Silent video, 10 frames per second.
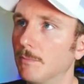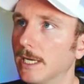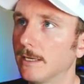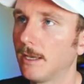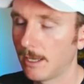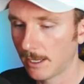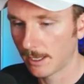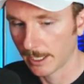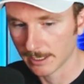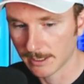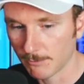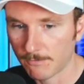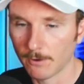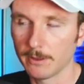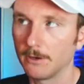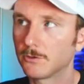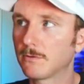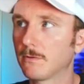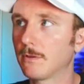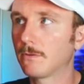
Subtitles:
But like I said before, there's